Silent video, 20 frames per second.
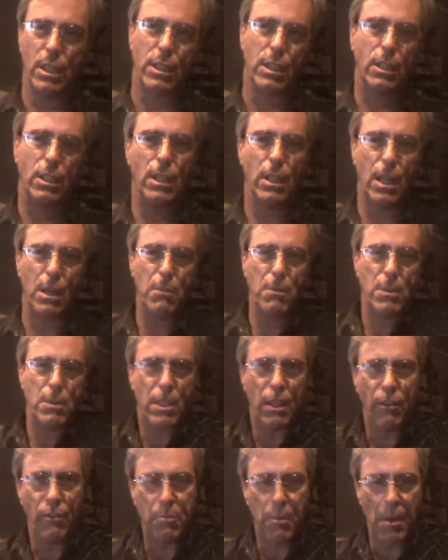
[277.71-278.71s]
I'm a
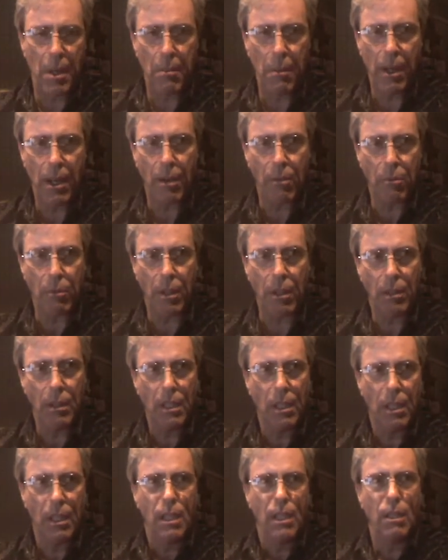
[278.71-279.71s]
self-made man. Well,
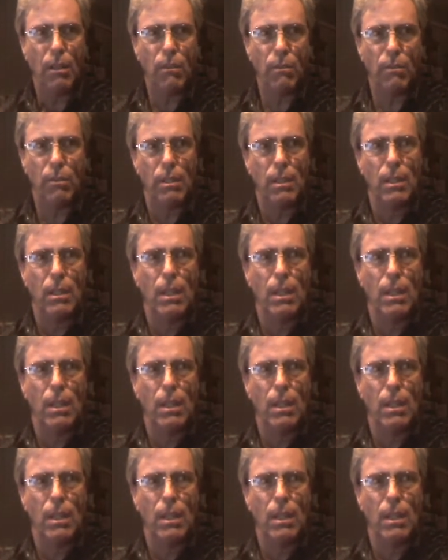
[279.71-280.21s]
you know,